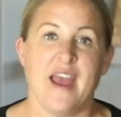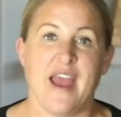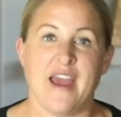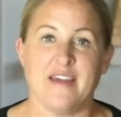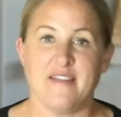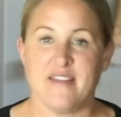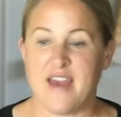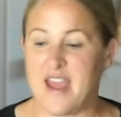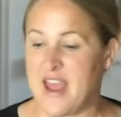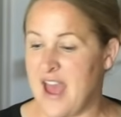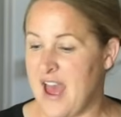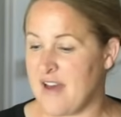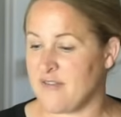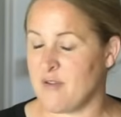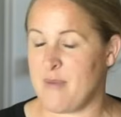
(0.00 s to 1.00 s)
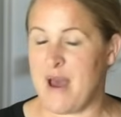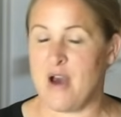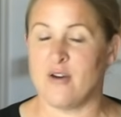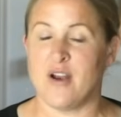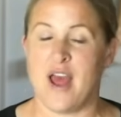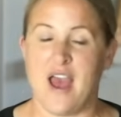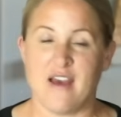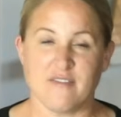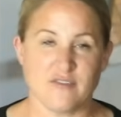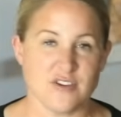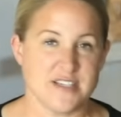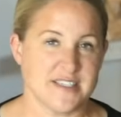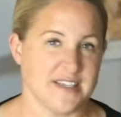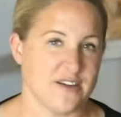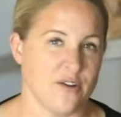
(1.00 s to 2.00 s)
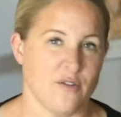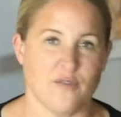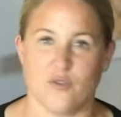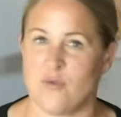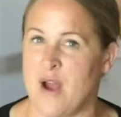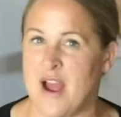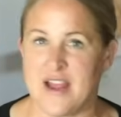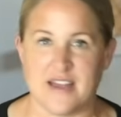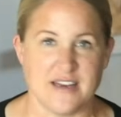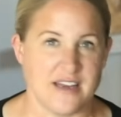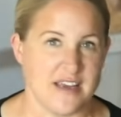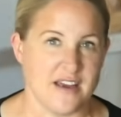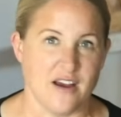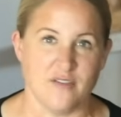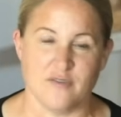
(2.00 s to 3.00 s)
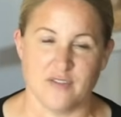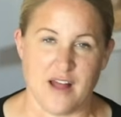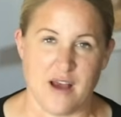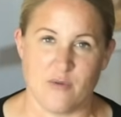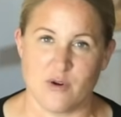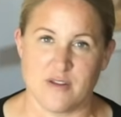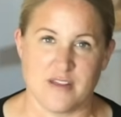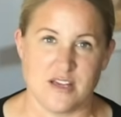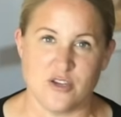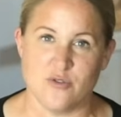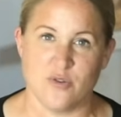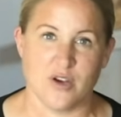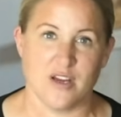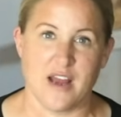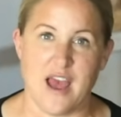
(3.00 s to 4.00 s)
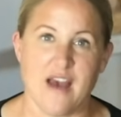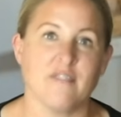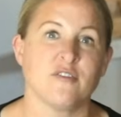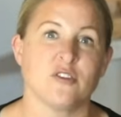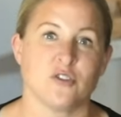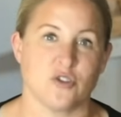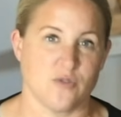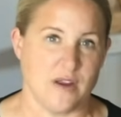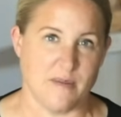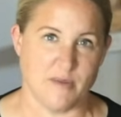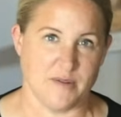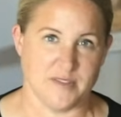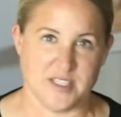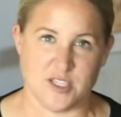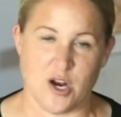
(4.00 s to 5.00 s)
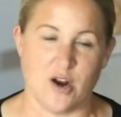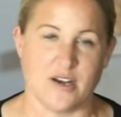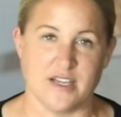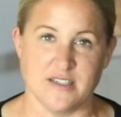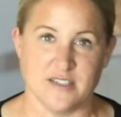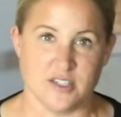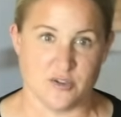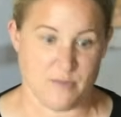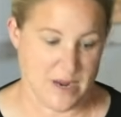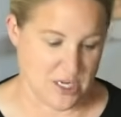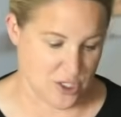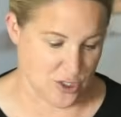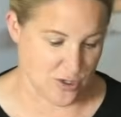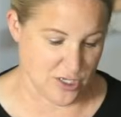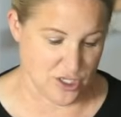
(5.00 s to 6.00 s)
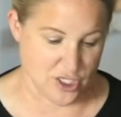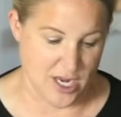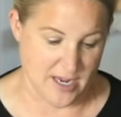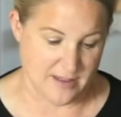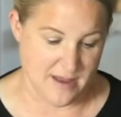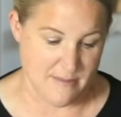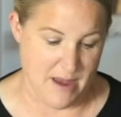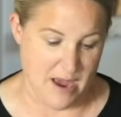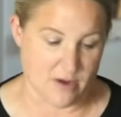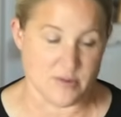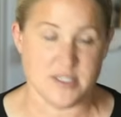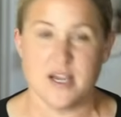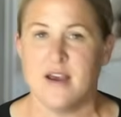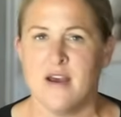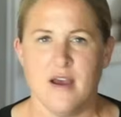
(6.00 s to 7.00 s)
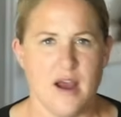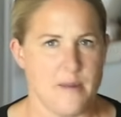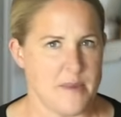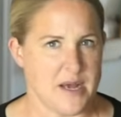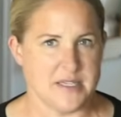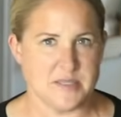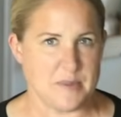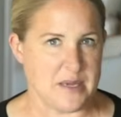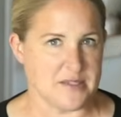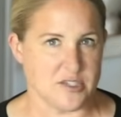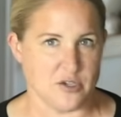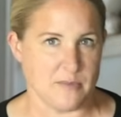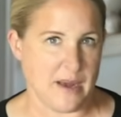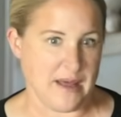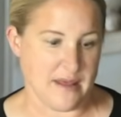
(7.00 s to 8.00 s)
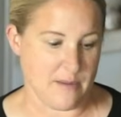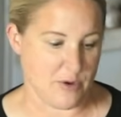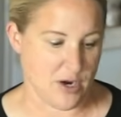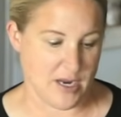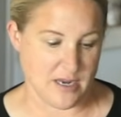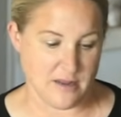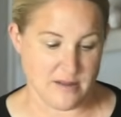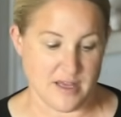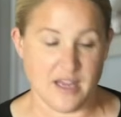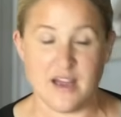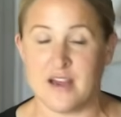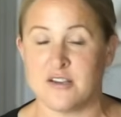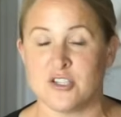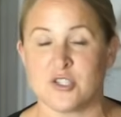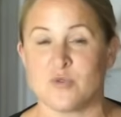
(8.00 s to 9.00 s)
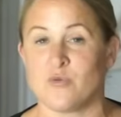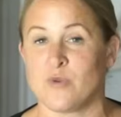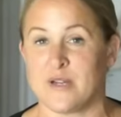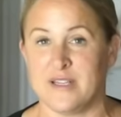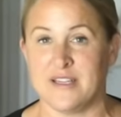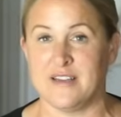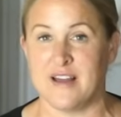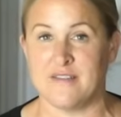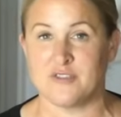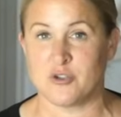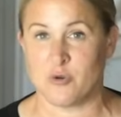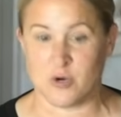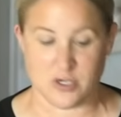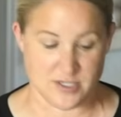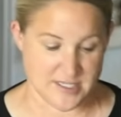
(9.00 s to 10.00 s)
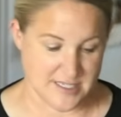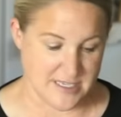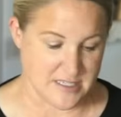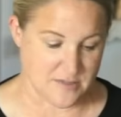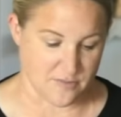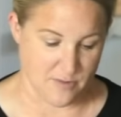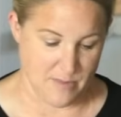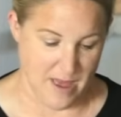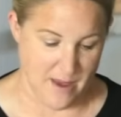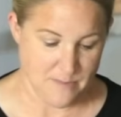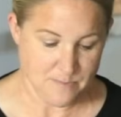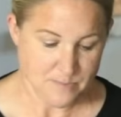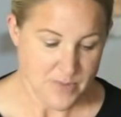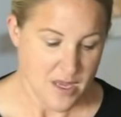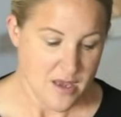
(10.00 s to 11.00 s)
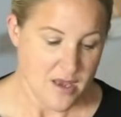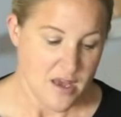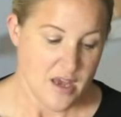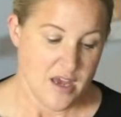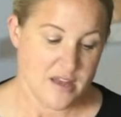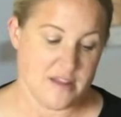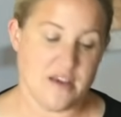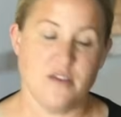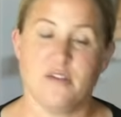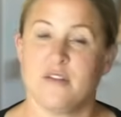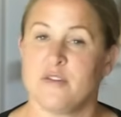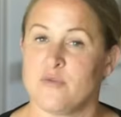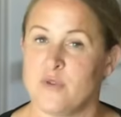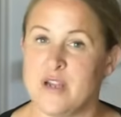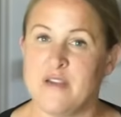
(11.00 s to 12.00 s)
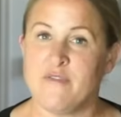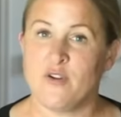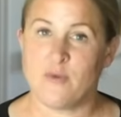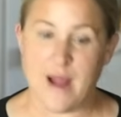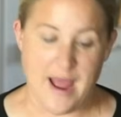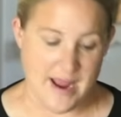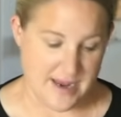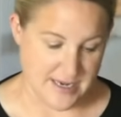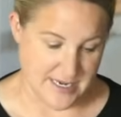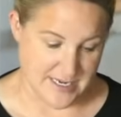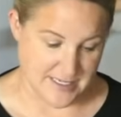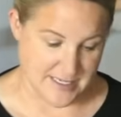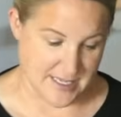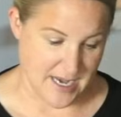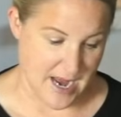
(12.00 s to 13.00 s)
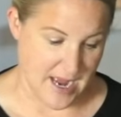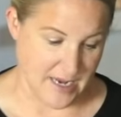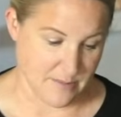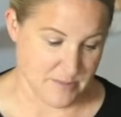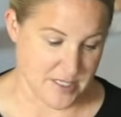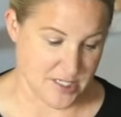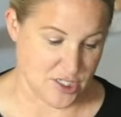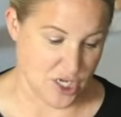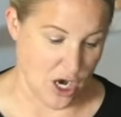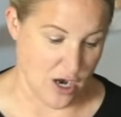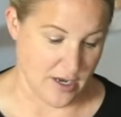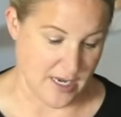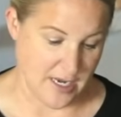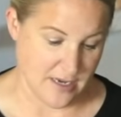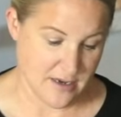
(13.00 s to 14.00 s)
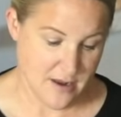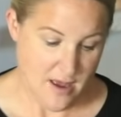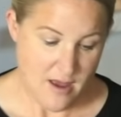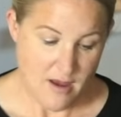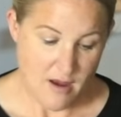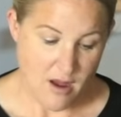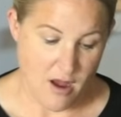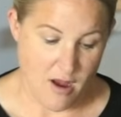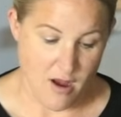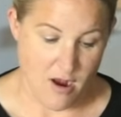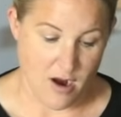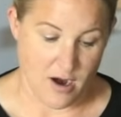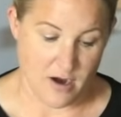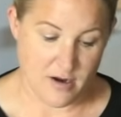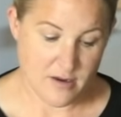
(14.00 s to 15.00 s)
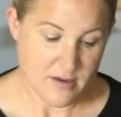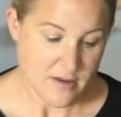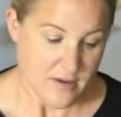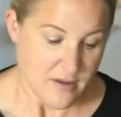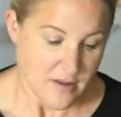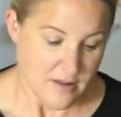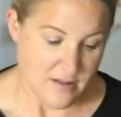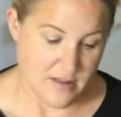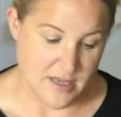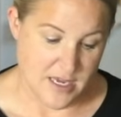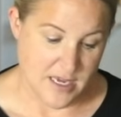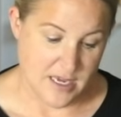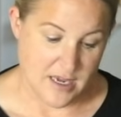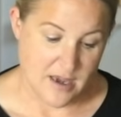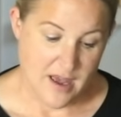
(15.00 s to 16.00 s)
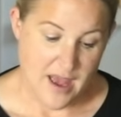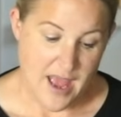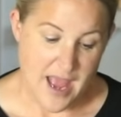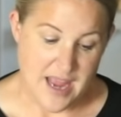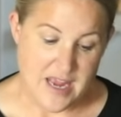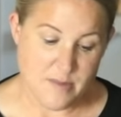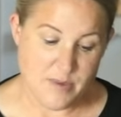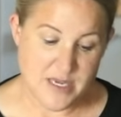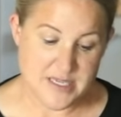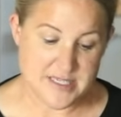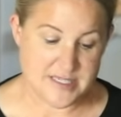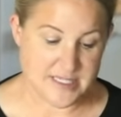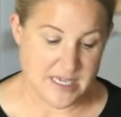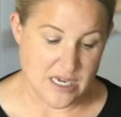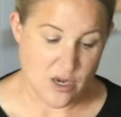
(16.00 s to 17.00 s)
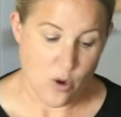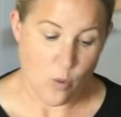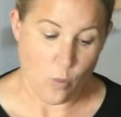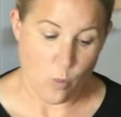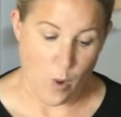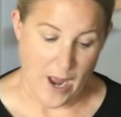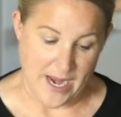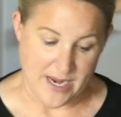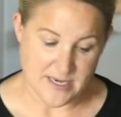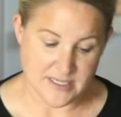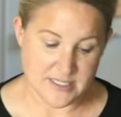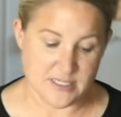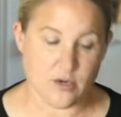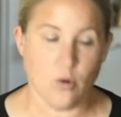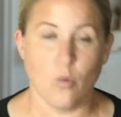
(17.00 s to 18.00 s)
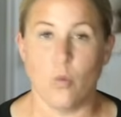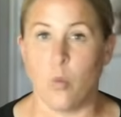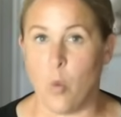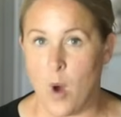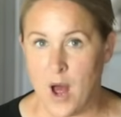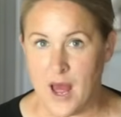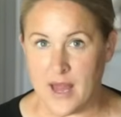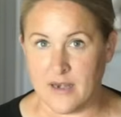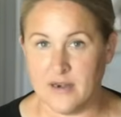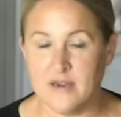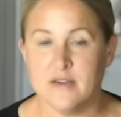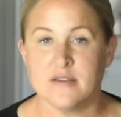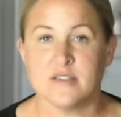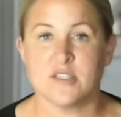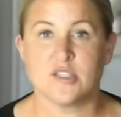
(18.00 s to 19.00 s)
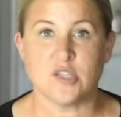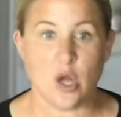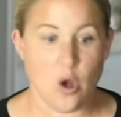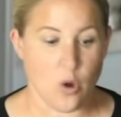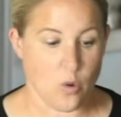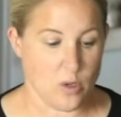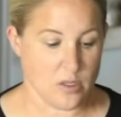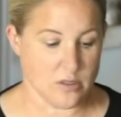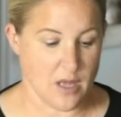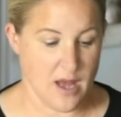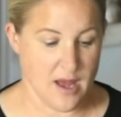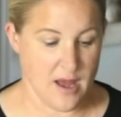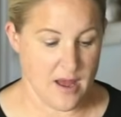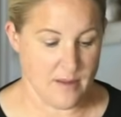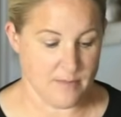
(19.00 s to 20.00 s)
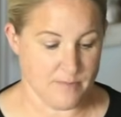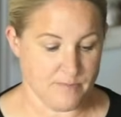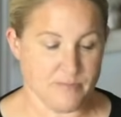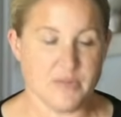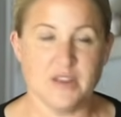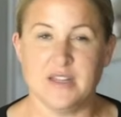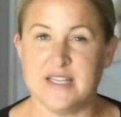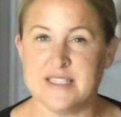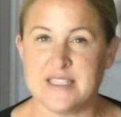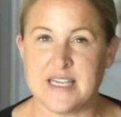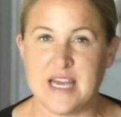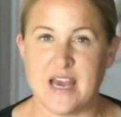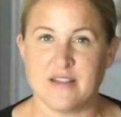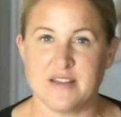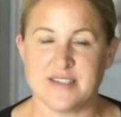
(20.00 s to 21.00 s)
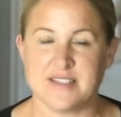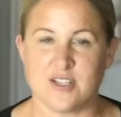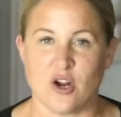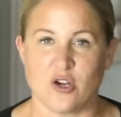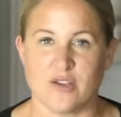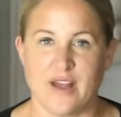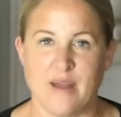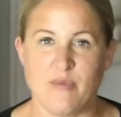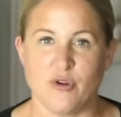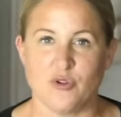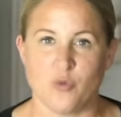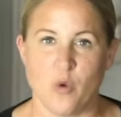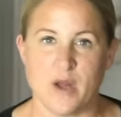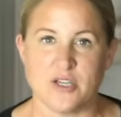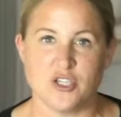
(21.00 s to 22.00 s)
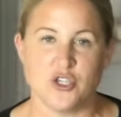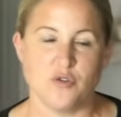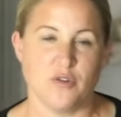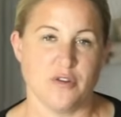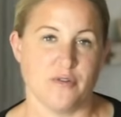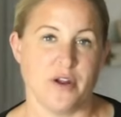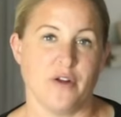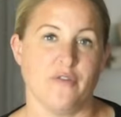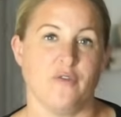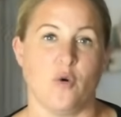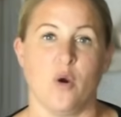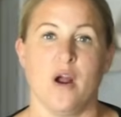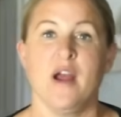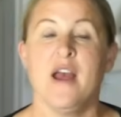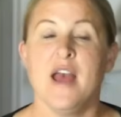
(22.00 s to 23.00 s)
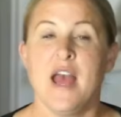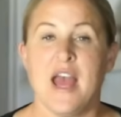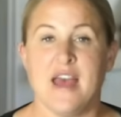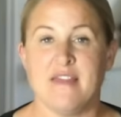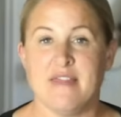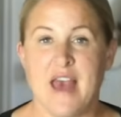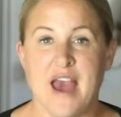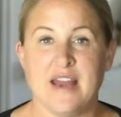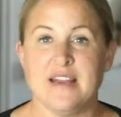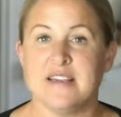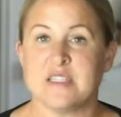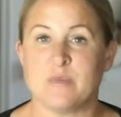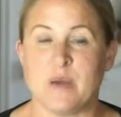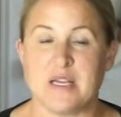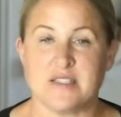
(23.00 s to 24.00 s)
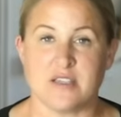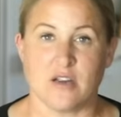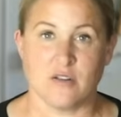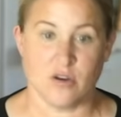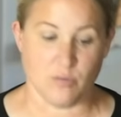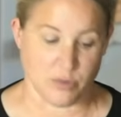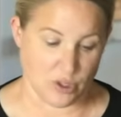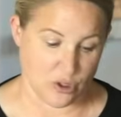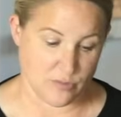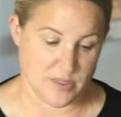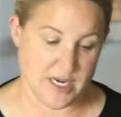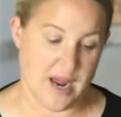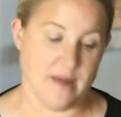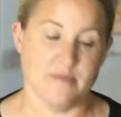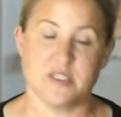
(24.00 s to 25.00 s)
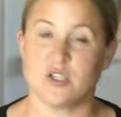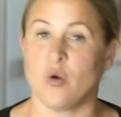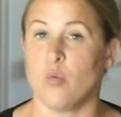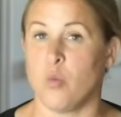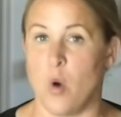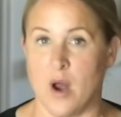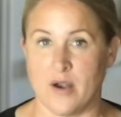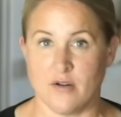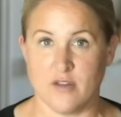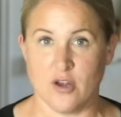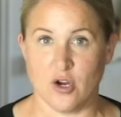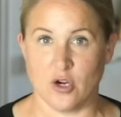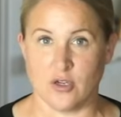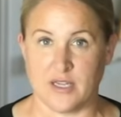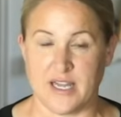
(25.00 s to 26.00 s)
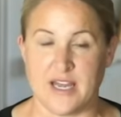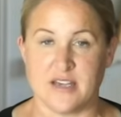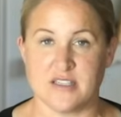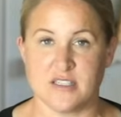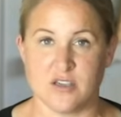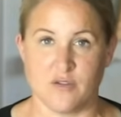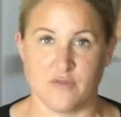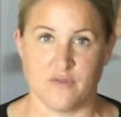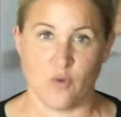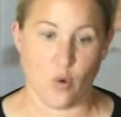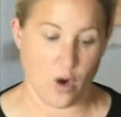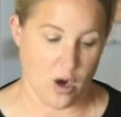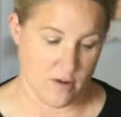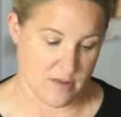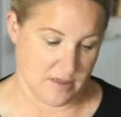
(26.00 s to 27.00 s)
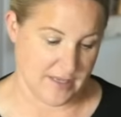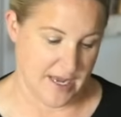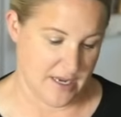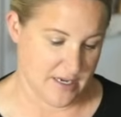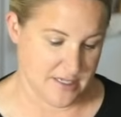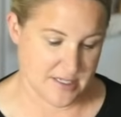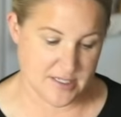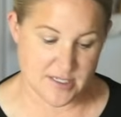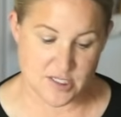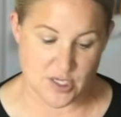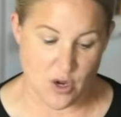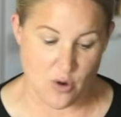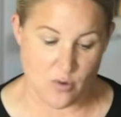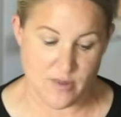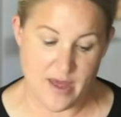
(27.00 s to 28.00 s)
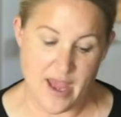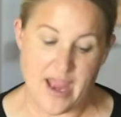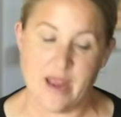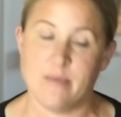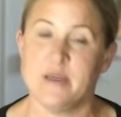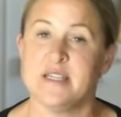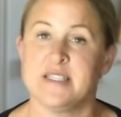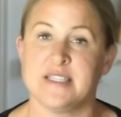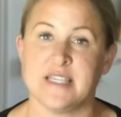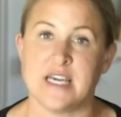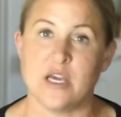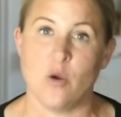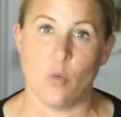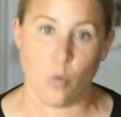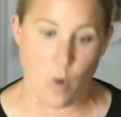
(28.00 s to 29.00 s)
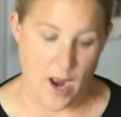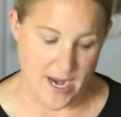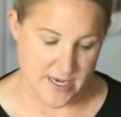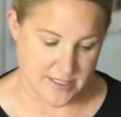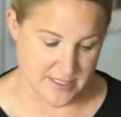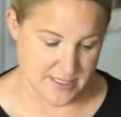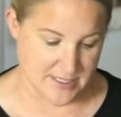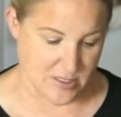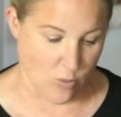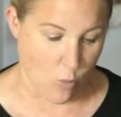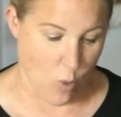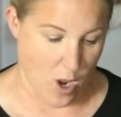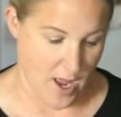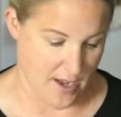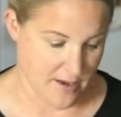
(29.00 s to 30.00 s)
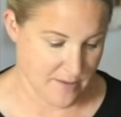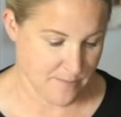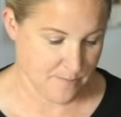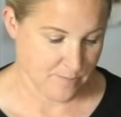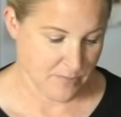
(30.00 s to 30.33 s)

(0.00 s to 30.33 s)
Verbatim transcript: And they have about every single variety of flower that you could ever dream of starting. So make sure to check them out. I'm not sponsored by them or anything. I just really love to order seeds from them. The three varieties that I am starting are the ABC white, one. So uh, Lisianthus are labeled one, two, three, or four, and that is based on their bloom time. So one are the earliest, four are the latest. So the ABC white is a one.